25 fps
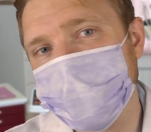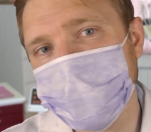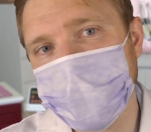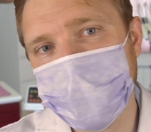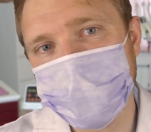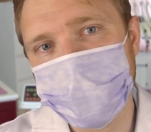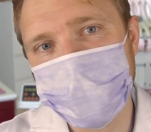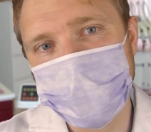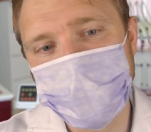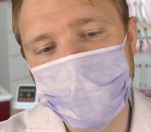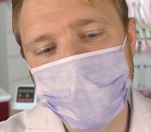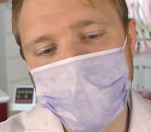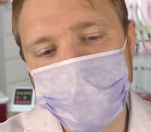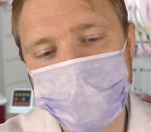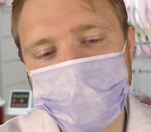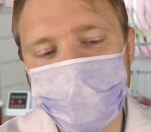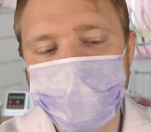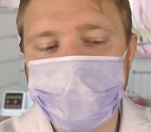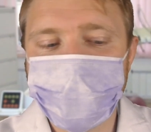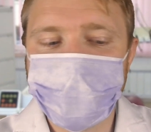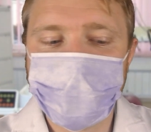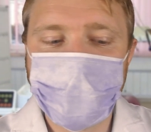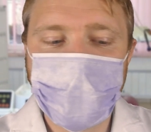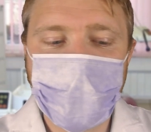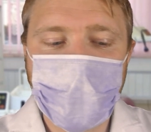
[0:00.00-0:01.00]
flavour to them,
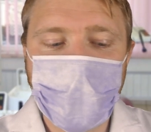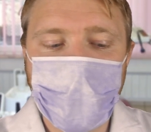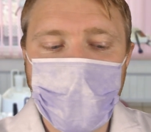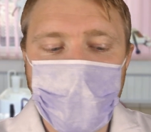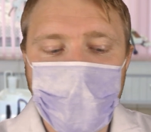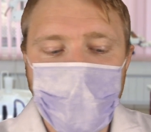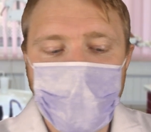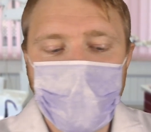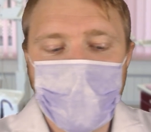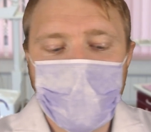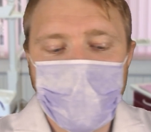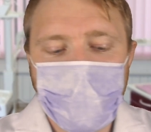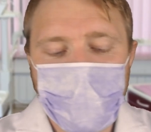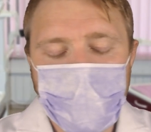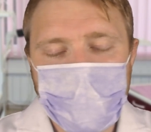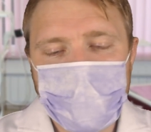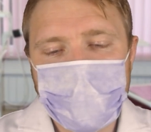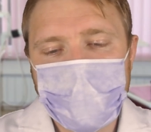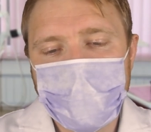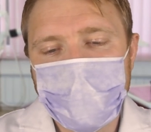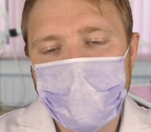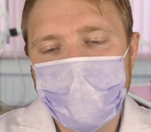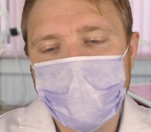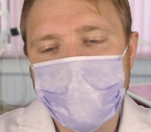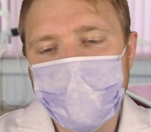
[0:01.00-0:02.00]

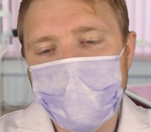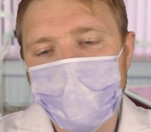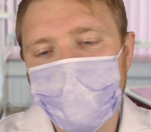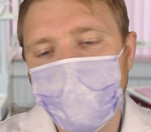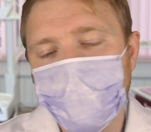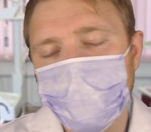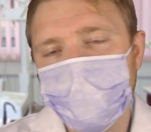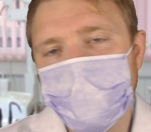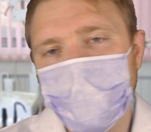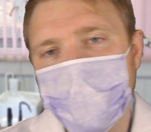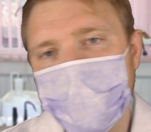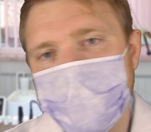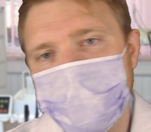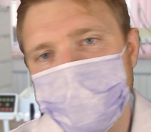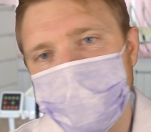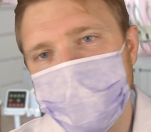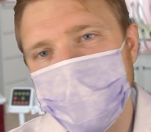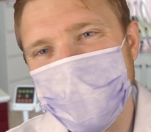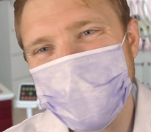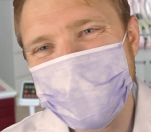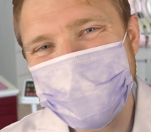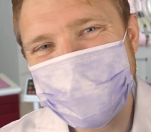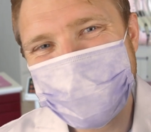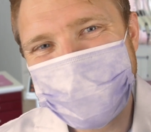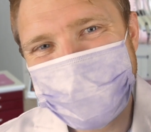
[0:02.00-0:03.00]
and they won't have
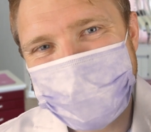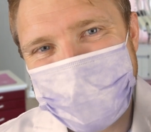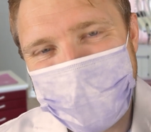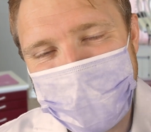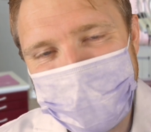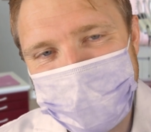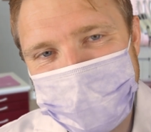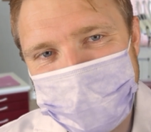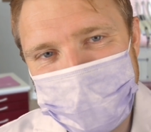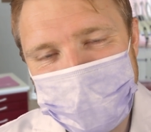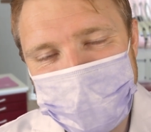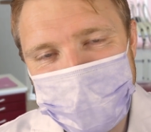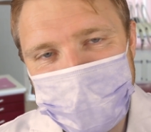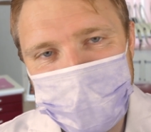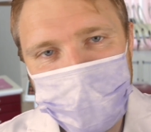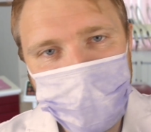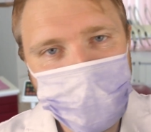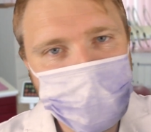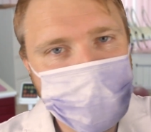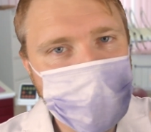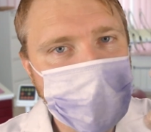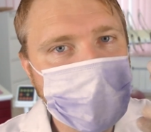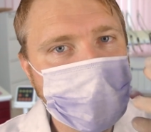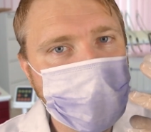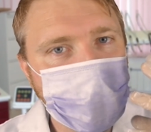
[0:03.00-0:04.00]
the intensity
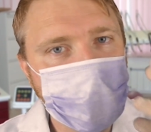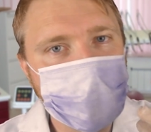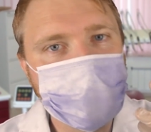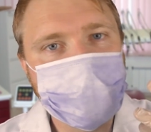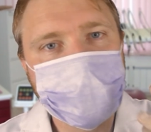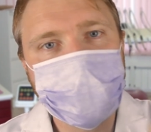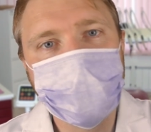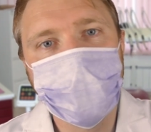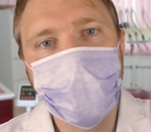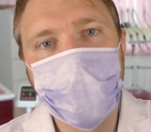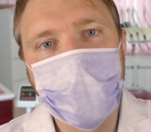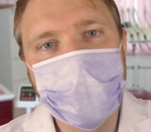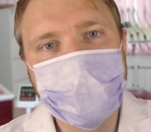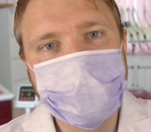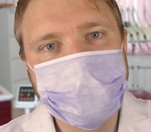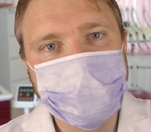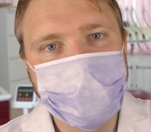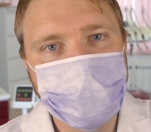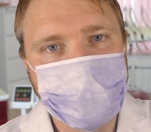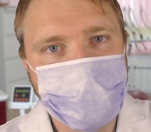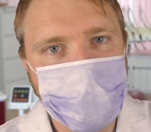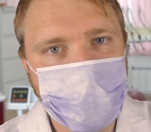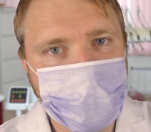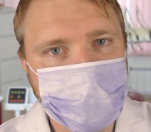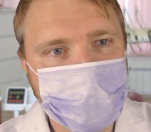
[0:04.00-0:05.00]
of the pearly white
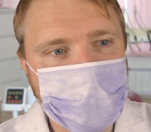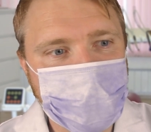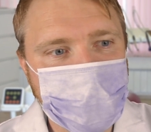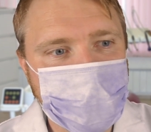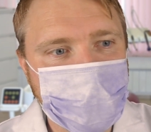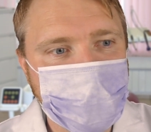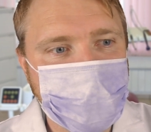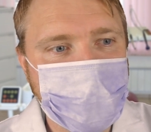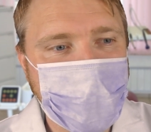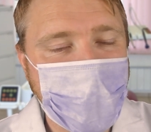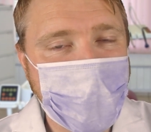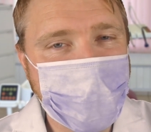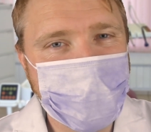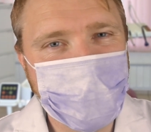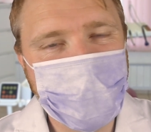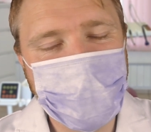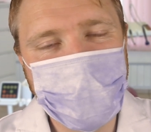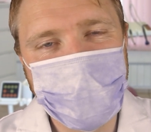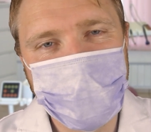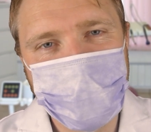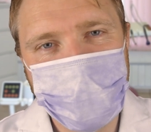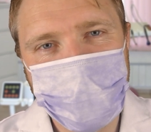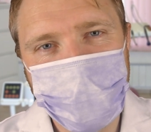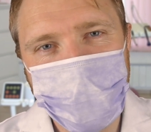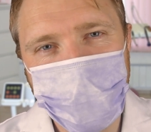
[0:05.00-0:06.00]
of a
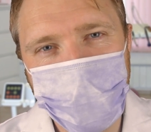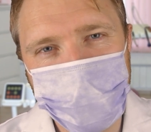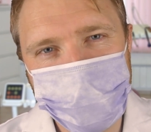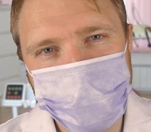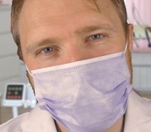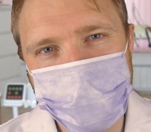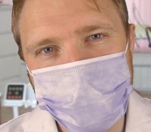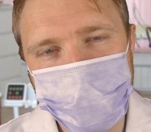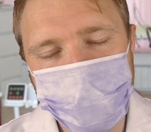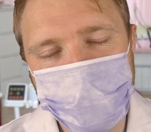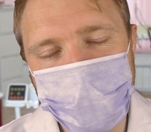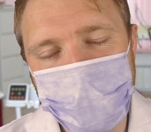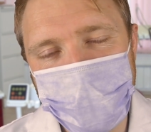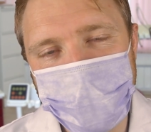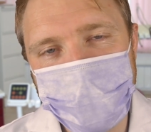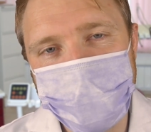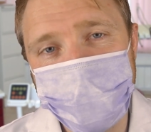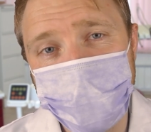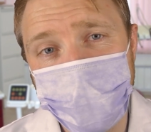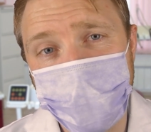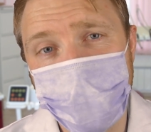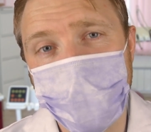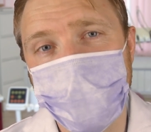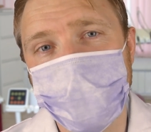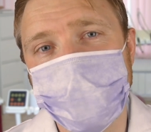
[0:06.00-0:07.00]
heavy concentrated
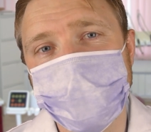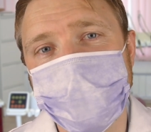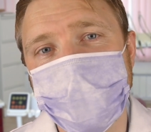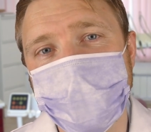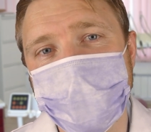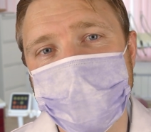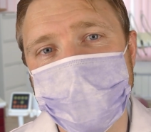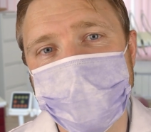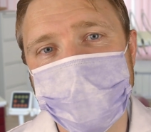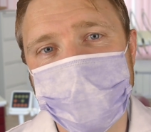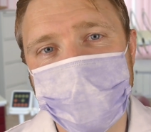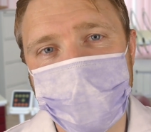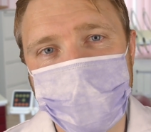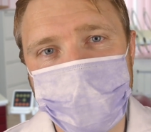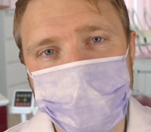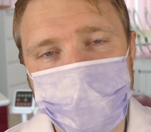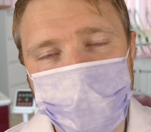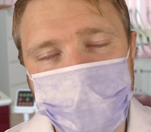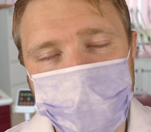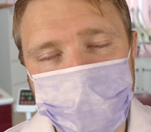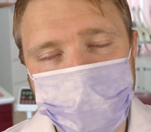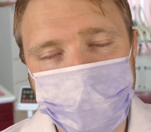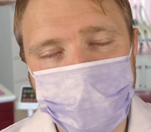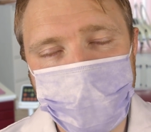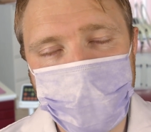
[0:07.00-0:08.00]
peroxide
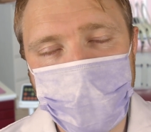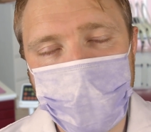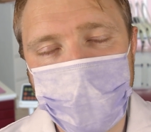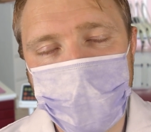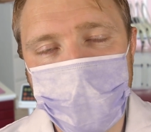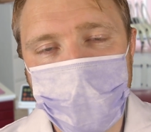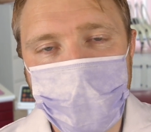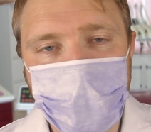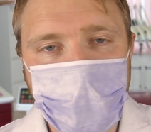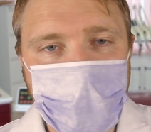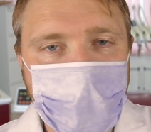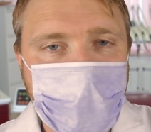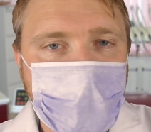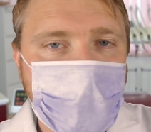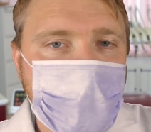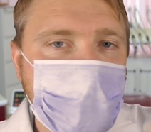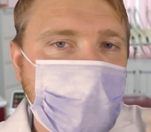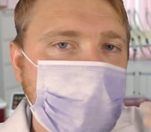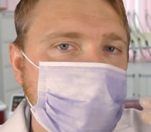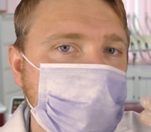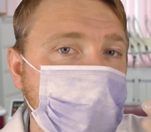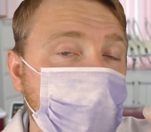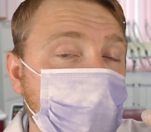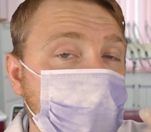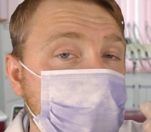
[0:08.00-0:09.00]
solution.
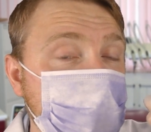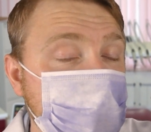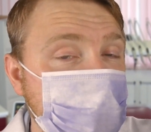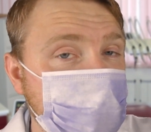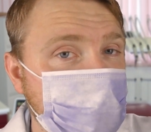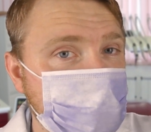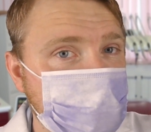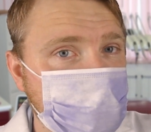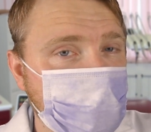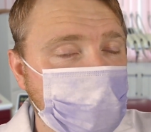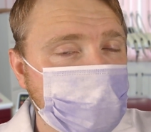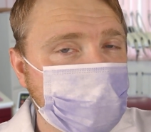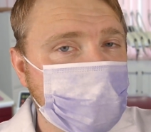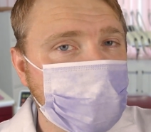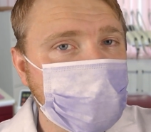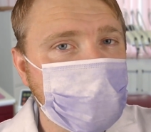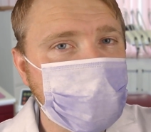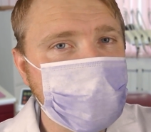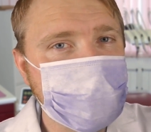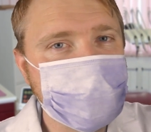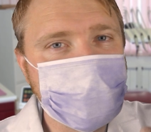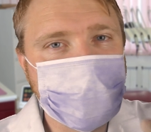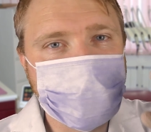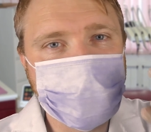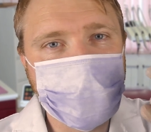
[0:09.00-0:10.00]
But what it does offer
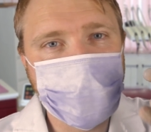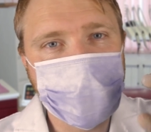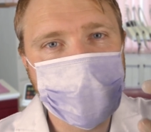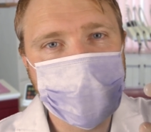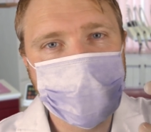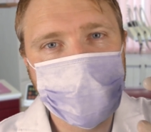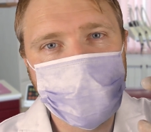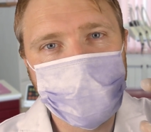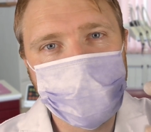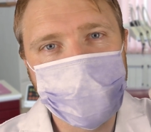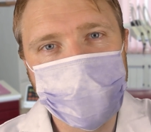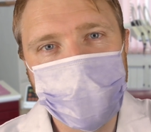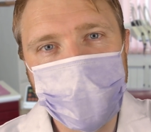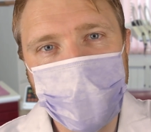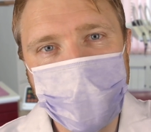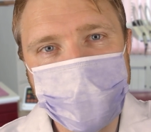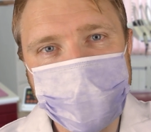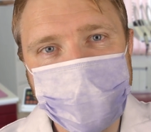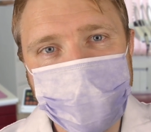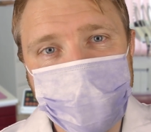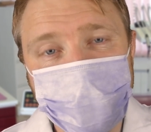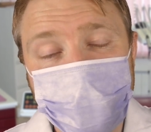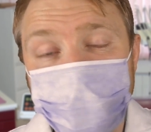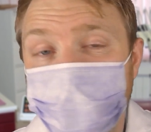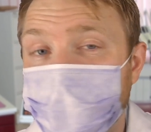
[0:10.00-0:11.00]
is a much more
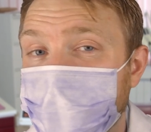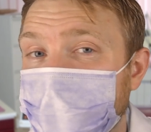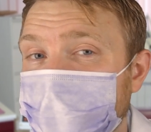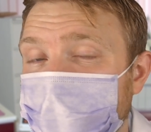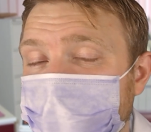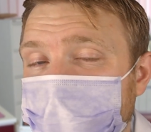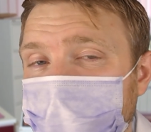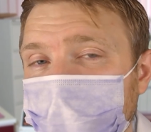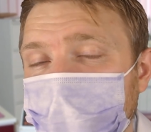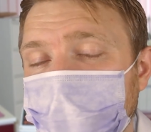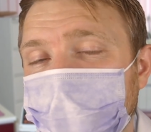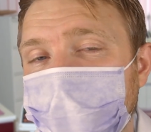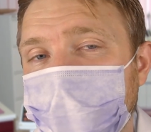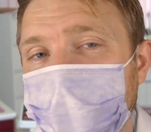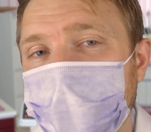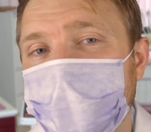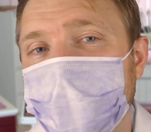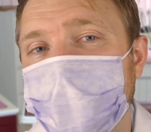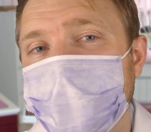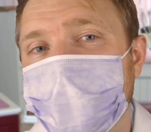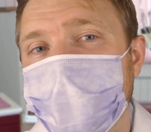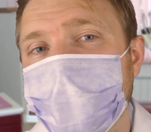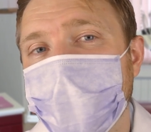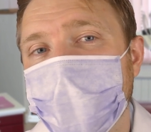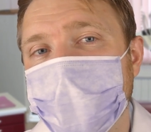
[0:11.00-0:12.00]
gentle but still very
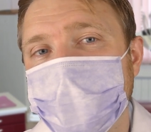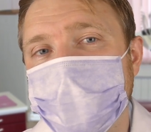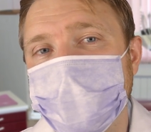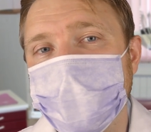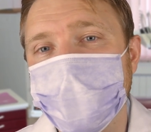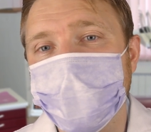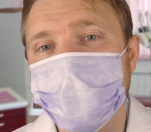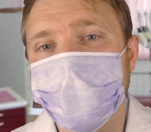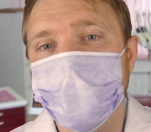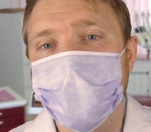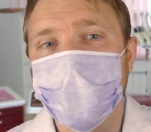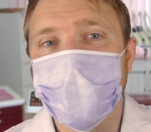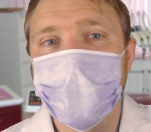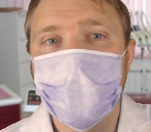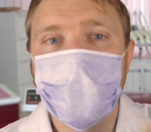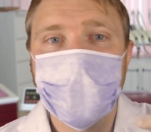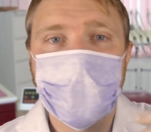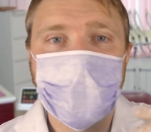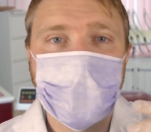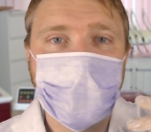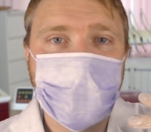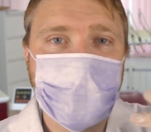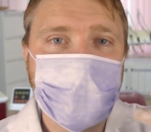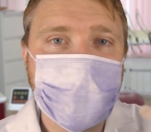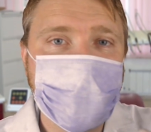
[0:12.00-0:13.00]
effective
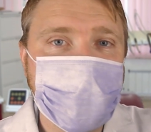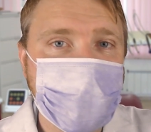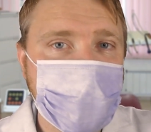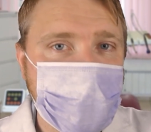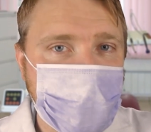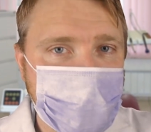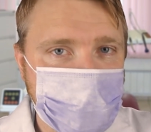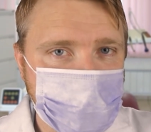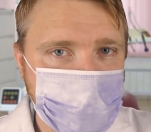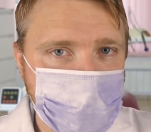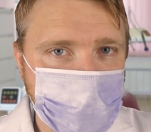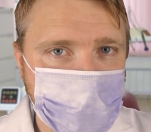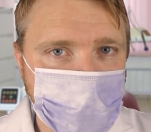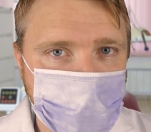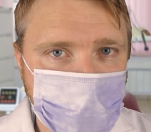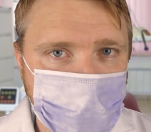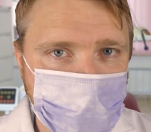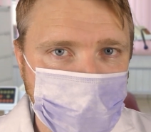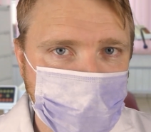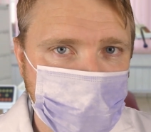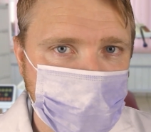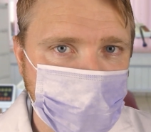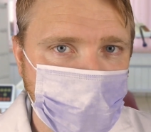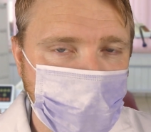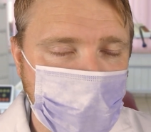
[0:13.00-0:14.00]
natural
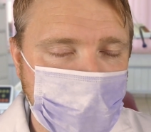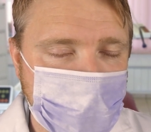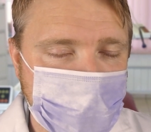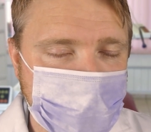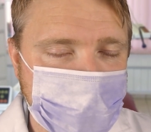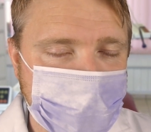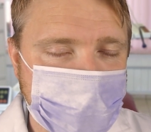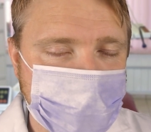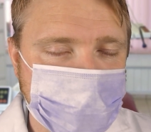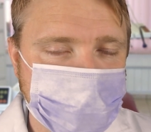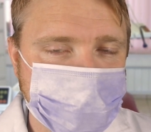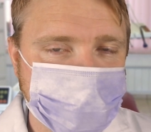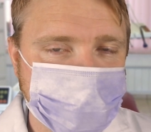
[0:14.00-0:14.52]
whitening.